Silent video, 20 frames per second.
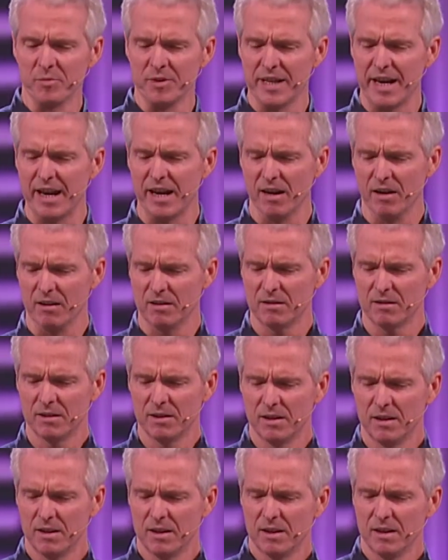Yale,
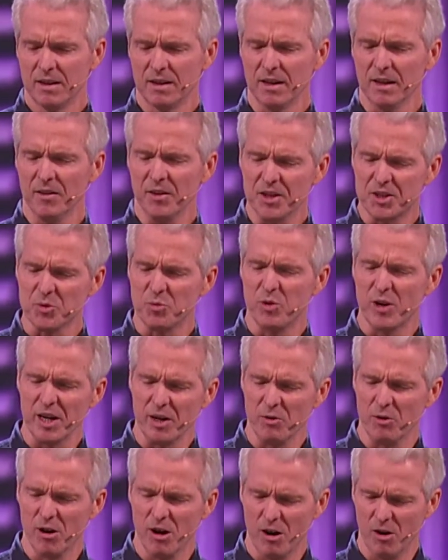and this is what he
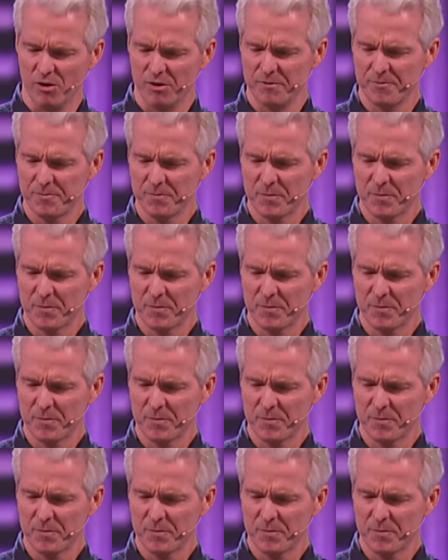wrote.